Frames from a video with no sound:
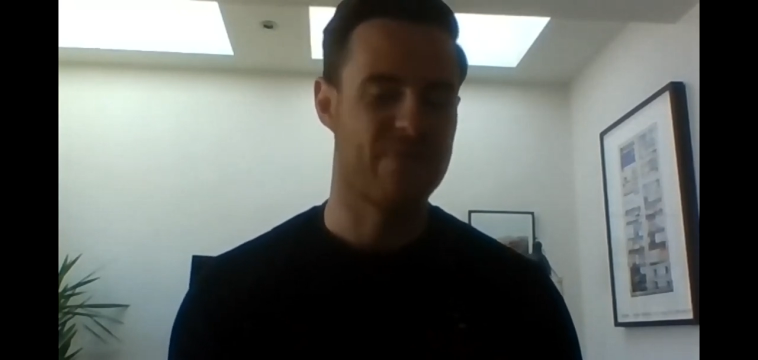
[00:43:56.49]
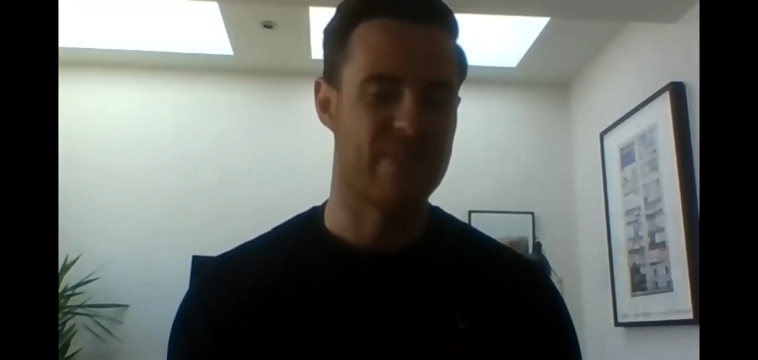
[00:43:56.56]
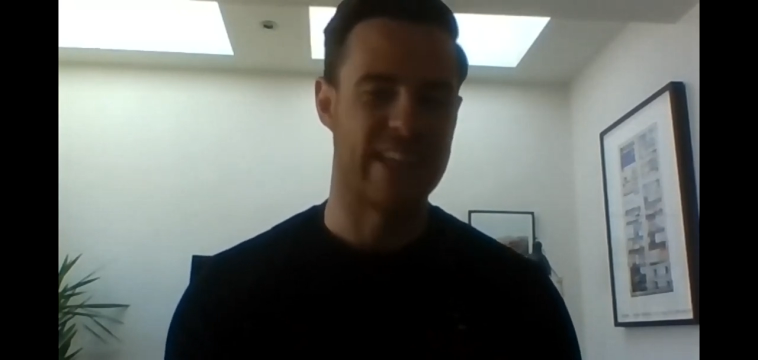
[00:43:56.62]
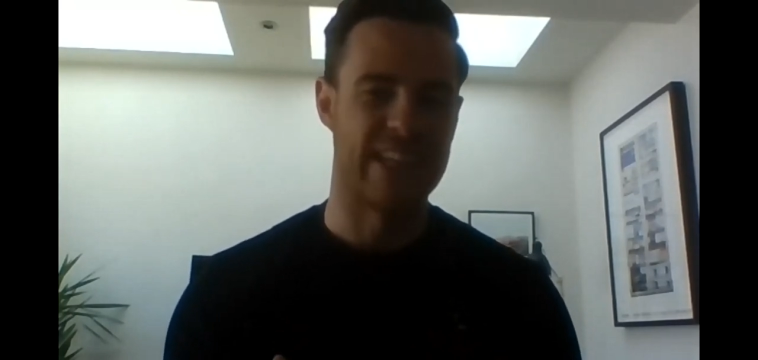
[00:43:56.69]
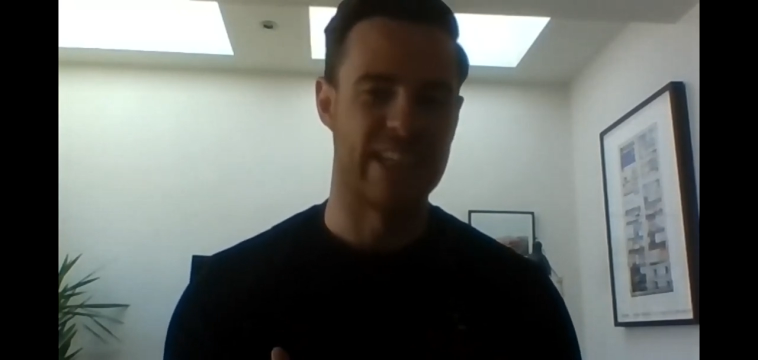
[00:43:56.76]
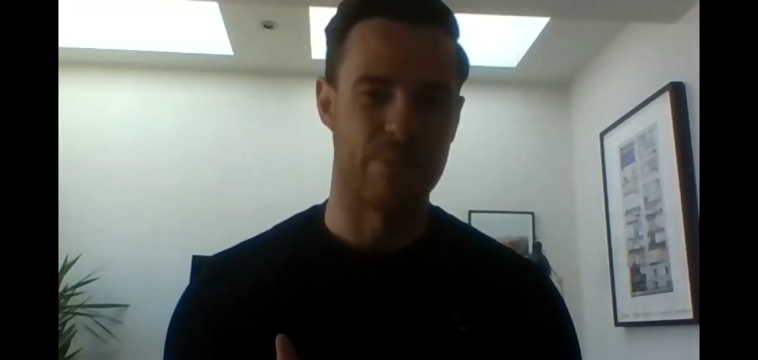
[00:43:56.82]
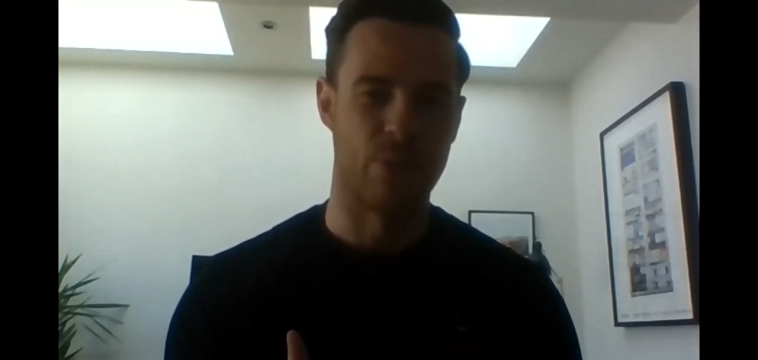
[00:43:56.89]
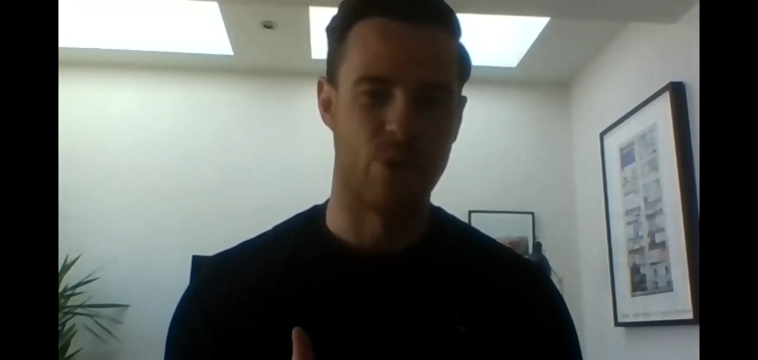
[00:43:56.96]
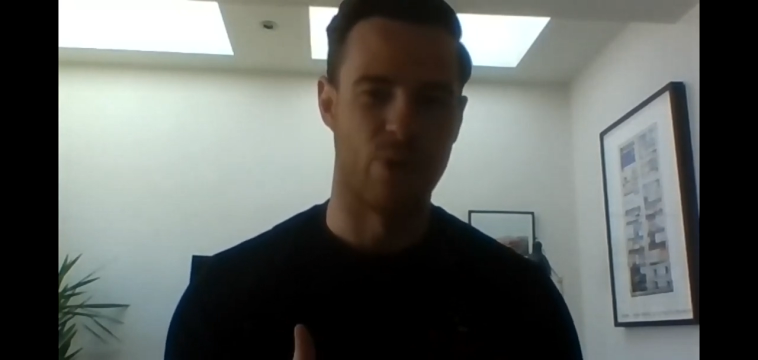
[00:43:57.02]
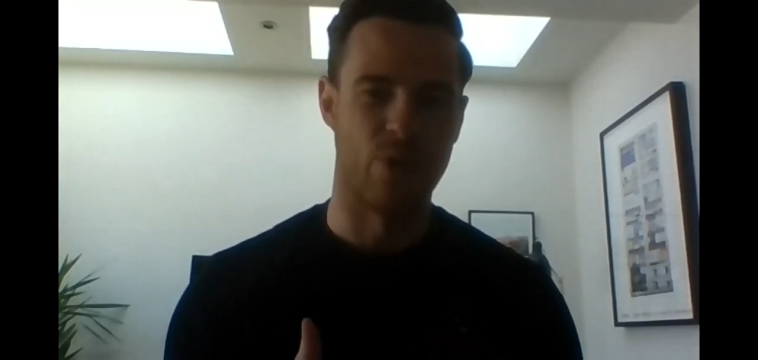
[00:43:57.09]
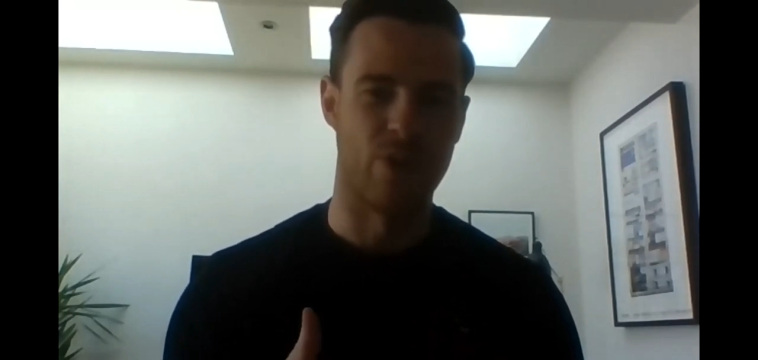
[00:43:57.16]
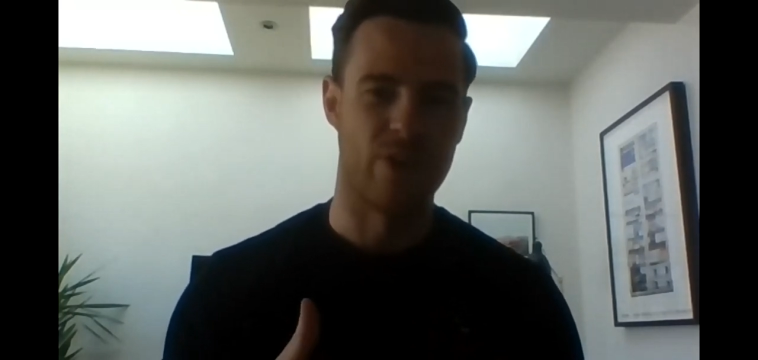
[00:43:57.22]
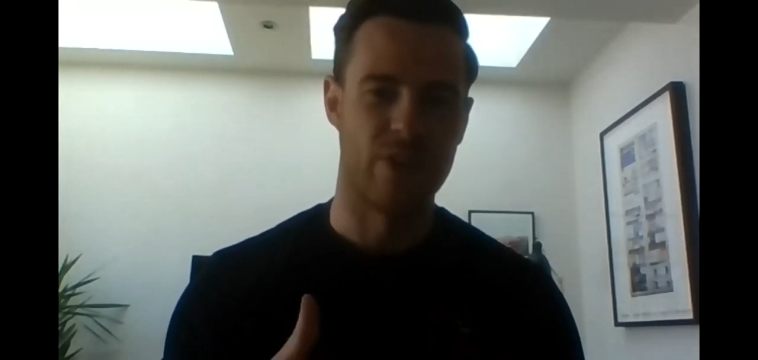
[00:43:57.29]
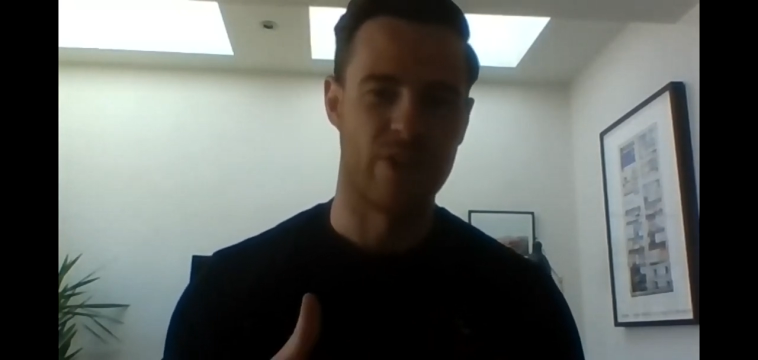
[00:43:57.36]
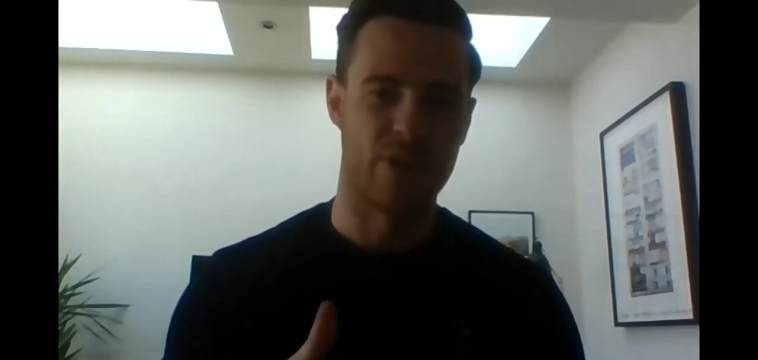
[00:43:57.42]
It's more,
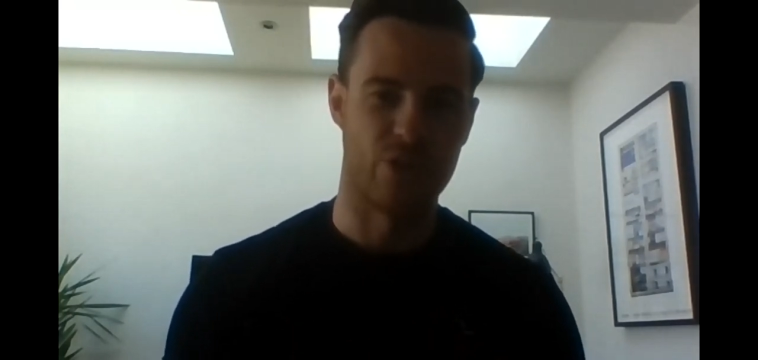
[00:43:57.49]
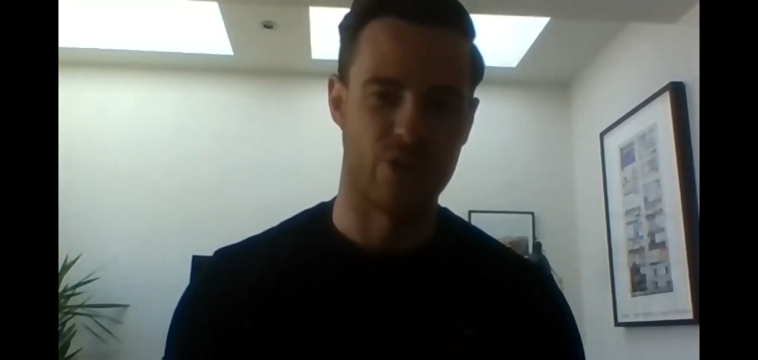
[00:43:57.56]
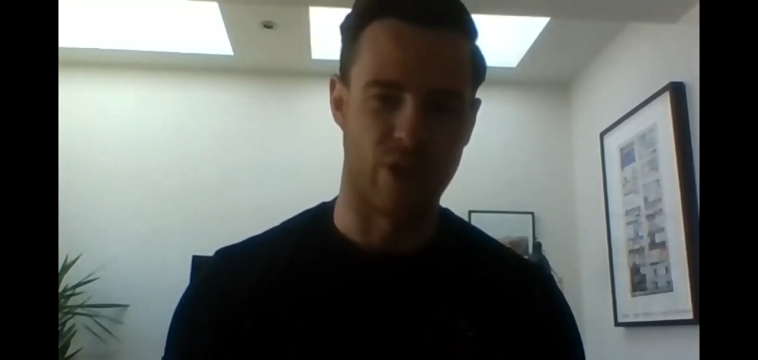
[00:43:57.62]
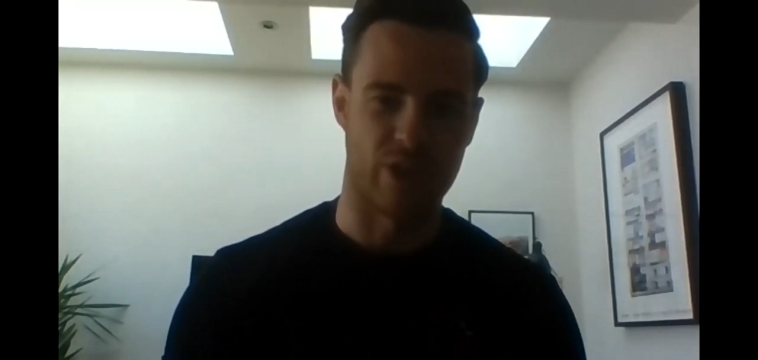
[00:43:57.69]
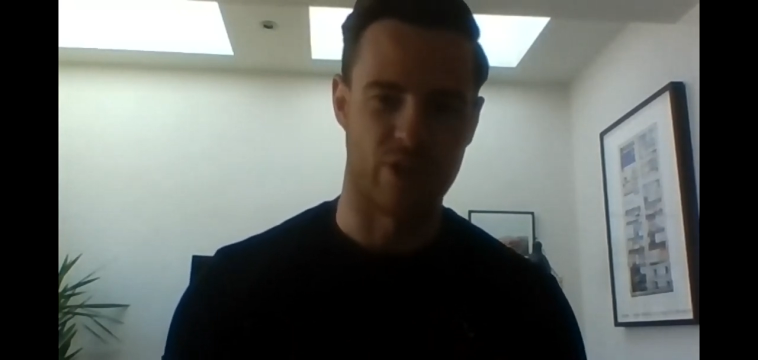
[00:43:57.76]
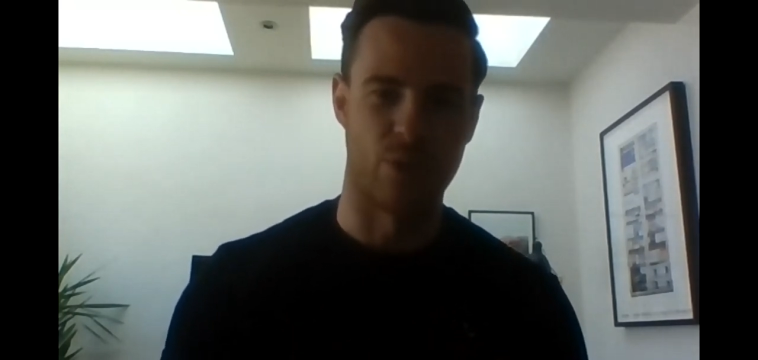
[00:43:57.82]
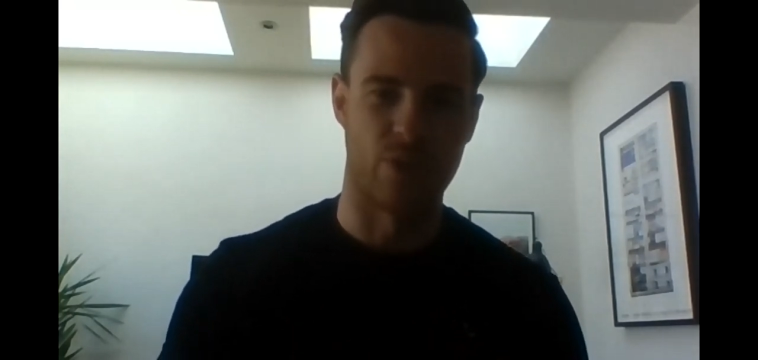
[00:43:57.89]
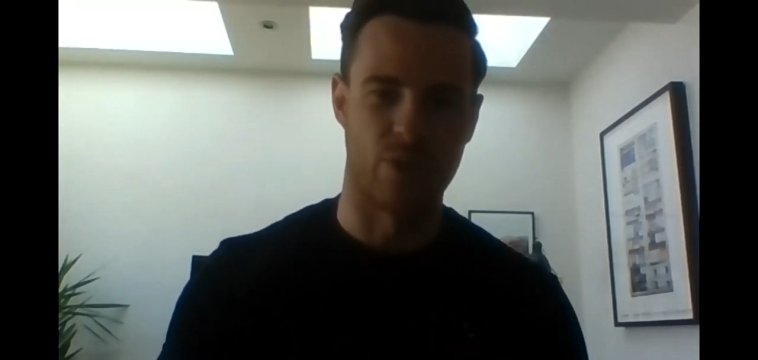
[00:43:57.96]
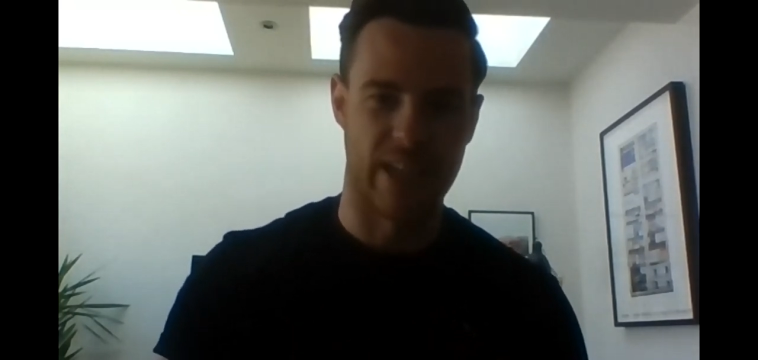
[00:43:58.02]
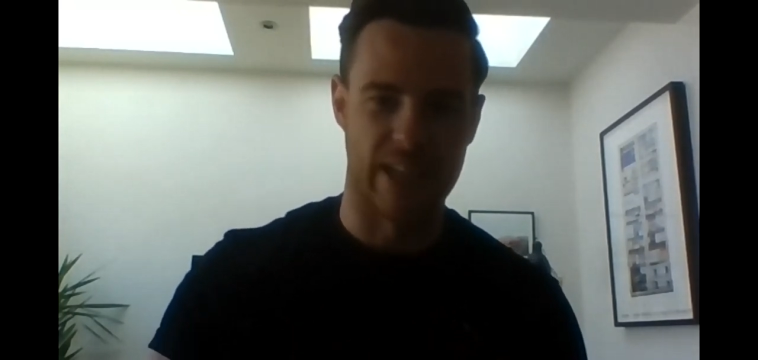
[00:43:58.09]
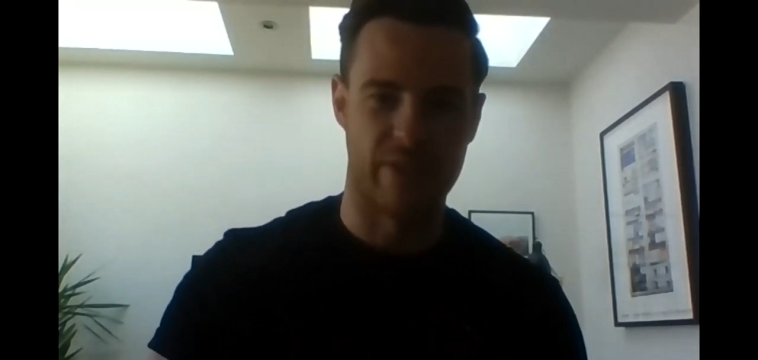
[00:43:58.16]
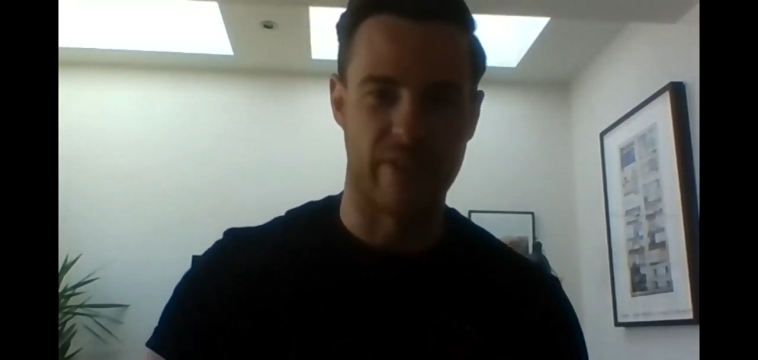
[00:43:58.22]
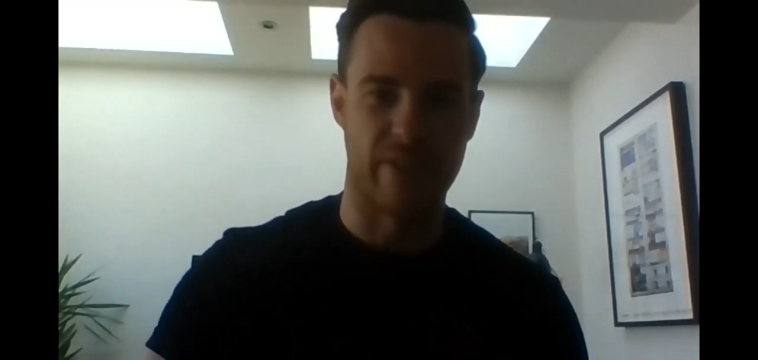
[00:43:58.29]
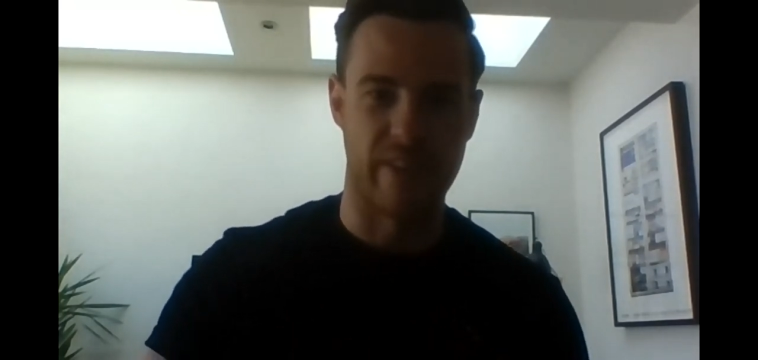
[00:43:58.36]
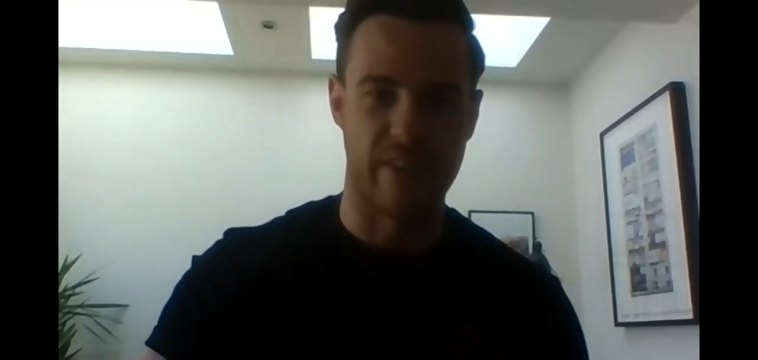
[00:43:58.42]
the drugstore stands
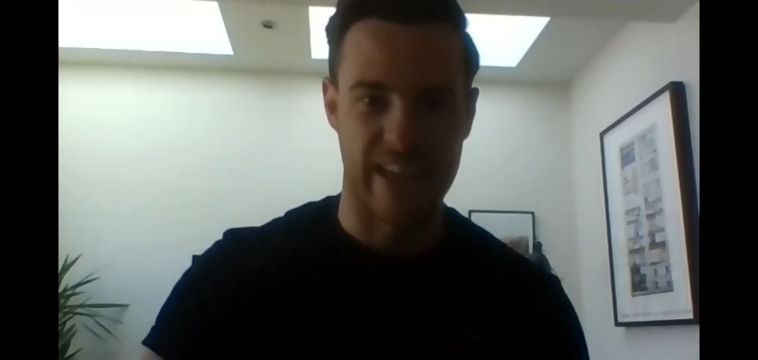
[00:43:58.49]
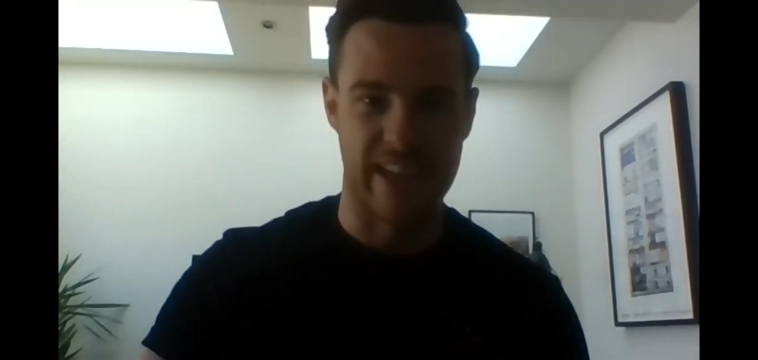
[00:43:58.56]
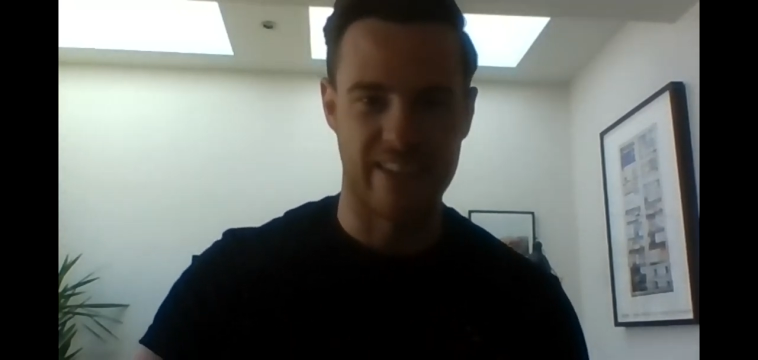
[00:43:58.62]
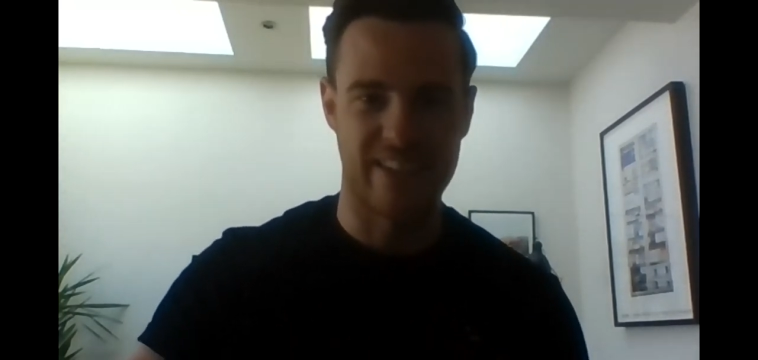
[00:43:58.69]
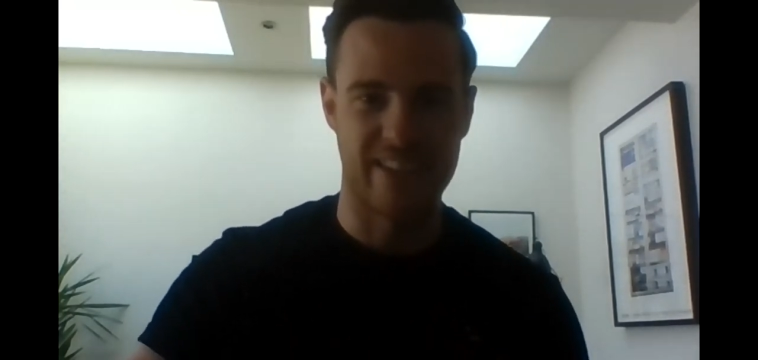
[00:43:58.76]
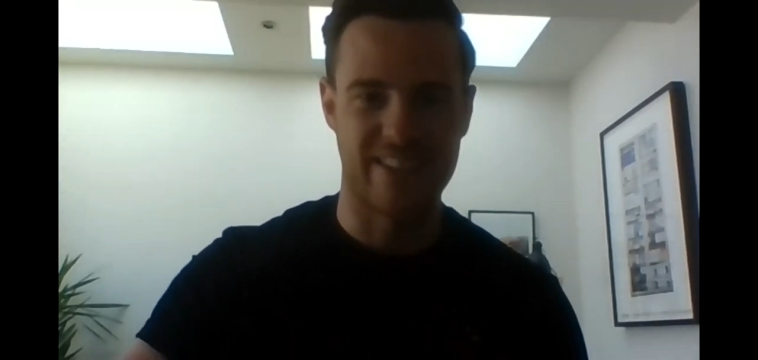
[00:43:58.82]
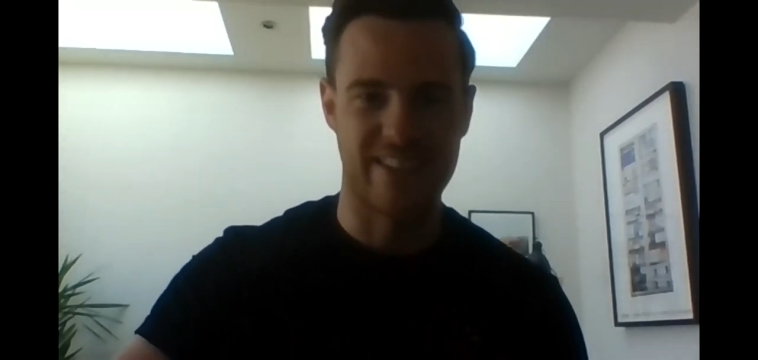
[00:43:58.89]
for this.